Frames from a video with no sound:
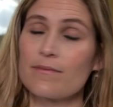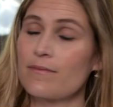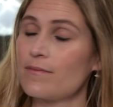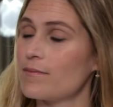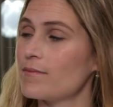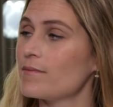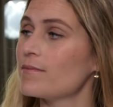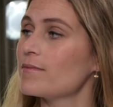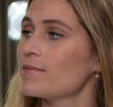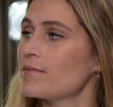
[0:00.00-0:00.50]

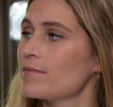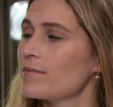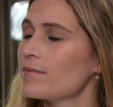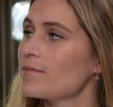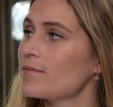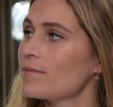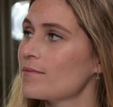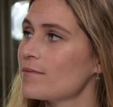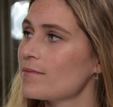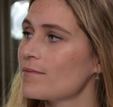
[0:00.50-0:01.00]

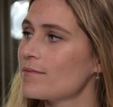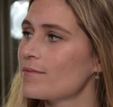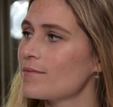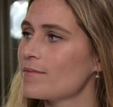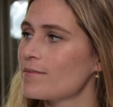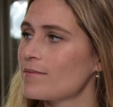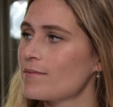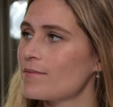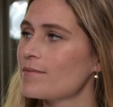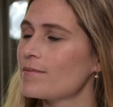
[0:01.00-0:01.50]

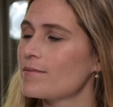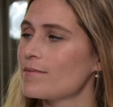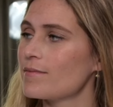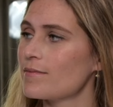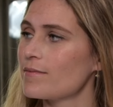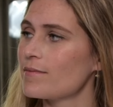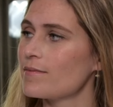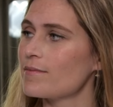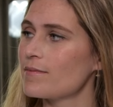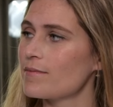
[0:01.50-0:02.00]

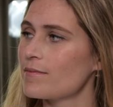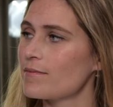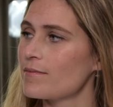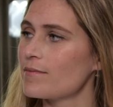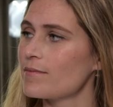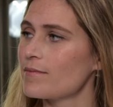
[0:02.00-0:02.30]
No words are spoken by the person on screen.